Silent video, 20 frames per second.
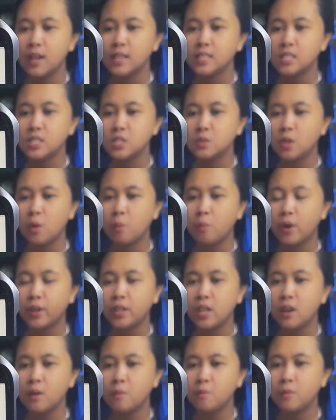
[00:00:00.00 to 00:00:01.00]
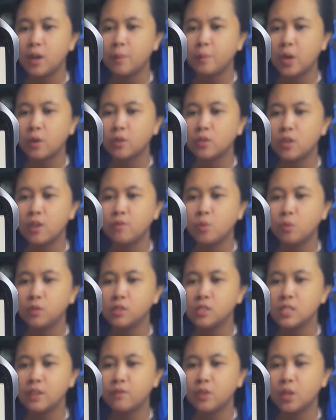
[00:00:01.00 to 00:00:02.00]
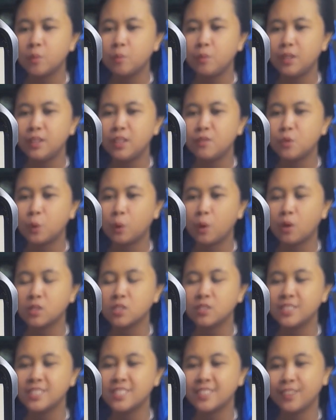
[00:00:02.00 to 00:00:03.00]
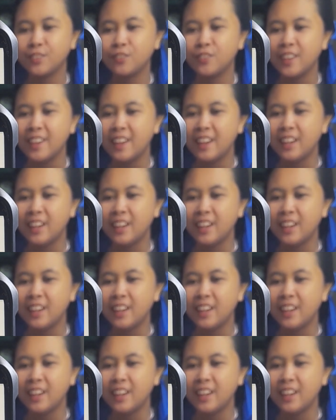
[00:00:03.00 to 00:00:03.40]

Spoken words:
Since Lombardi appeared, everyone has given up bidding for the auction itself.